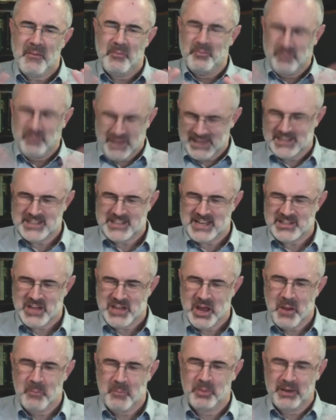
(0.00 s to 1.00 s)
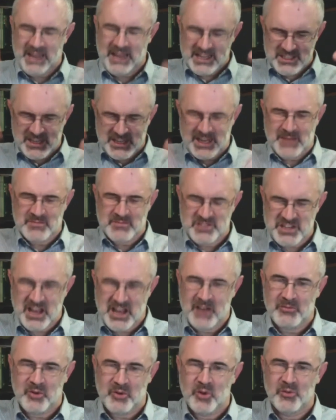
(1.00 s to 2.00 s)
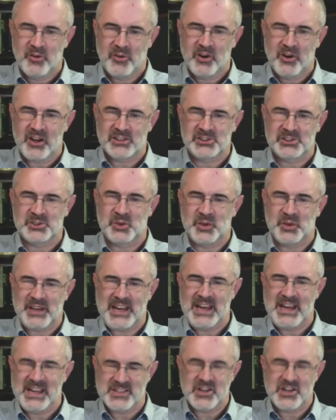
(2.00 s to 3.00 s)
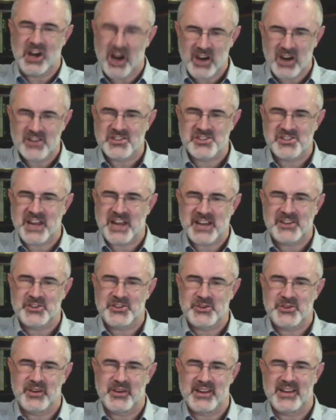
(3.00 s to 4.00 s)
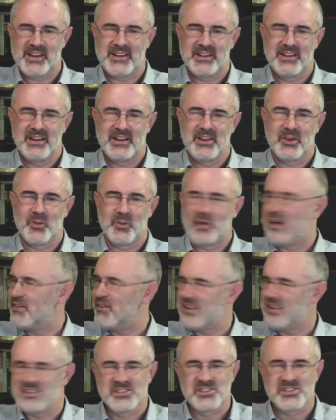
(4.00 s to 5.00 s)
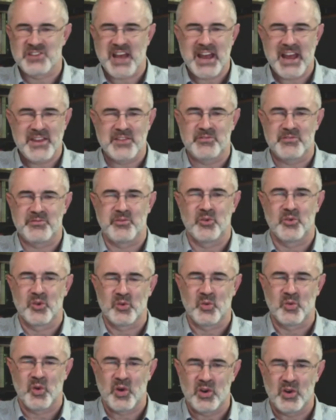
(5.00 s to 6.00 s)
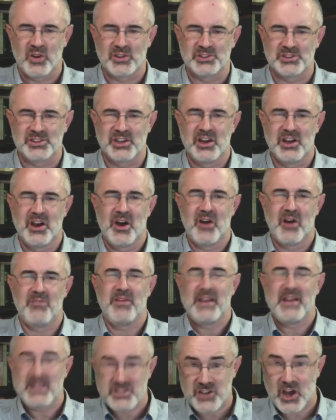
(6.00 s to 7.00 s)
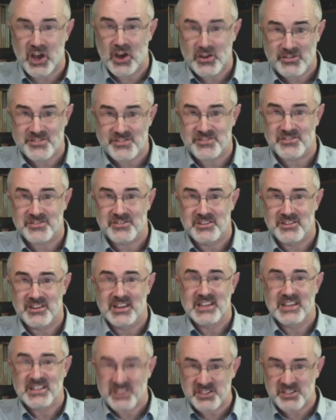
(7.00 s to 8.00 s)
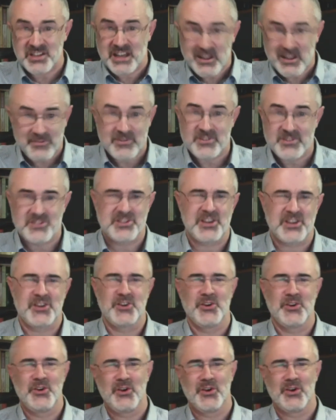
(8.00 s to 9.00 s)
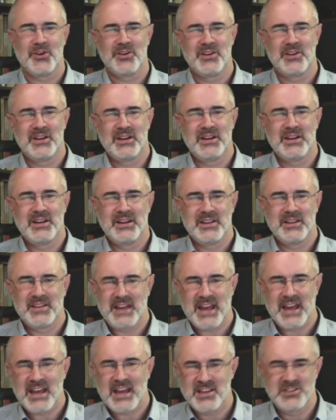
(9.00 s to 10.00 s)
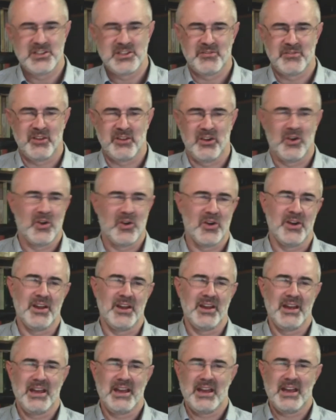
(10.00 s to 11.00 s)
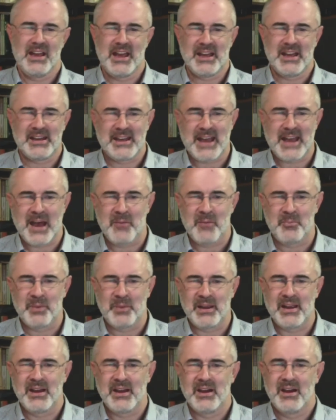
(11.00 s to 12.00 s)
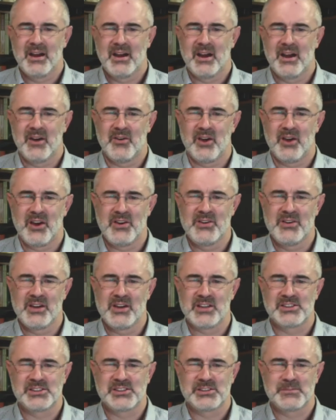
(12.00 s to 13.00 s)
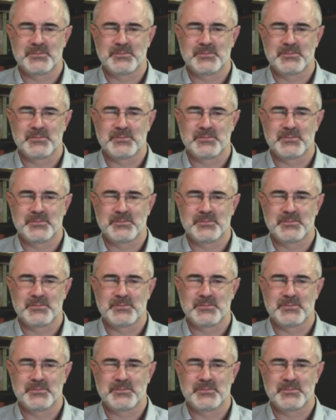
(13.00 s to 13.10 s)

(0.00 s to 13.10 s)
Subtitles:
in a sense, placing himself over us so that he is our sanctuary, that we are inside the four walls of his house, safe and secure, the angel of the Lord encamping around us.